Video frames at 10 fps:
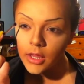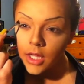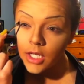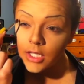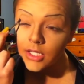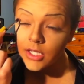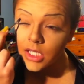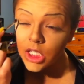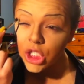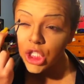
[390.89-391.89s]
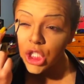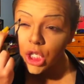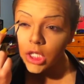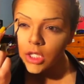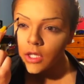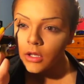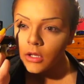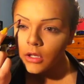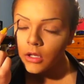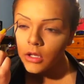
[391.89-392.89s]
it's starting to
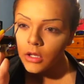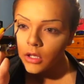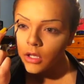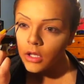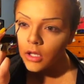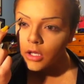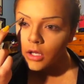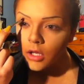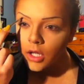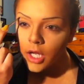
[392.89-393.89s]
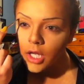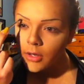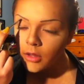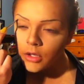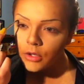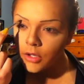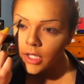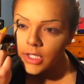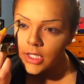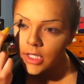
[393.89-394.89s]
cut the
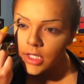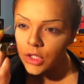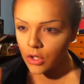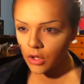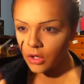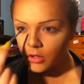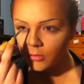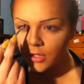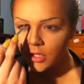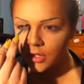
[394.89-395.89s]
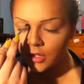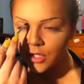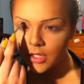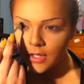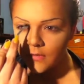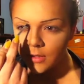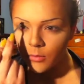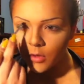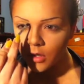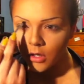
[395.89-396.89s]
crease, as it's called, which just gives you
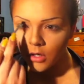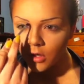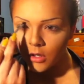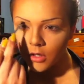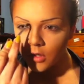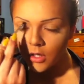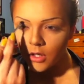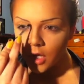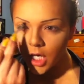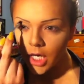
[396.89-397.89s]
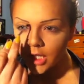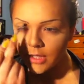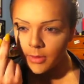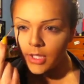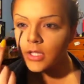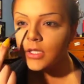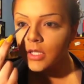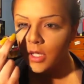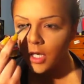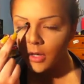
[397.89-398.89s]
more eye
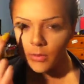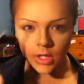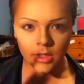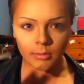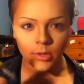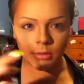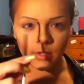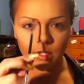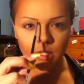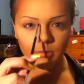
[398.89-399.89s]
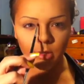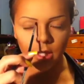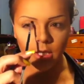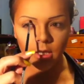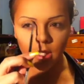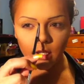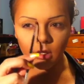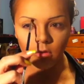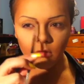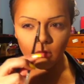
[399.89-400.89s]
space. And I want it to pretty much just blend
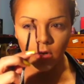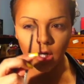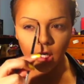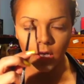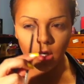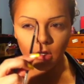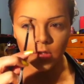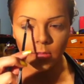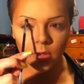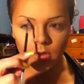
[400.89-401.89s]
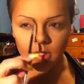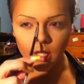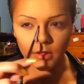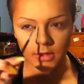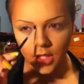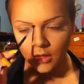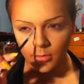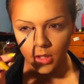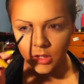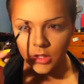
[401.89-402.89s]
in right here. So I'm going to use the other side of the
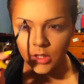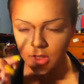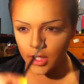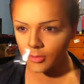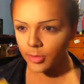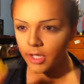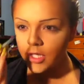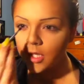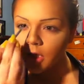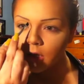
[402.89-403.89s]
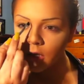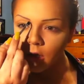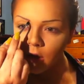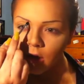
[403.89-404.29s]
brush and just kind of blend it in.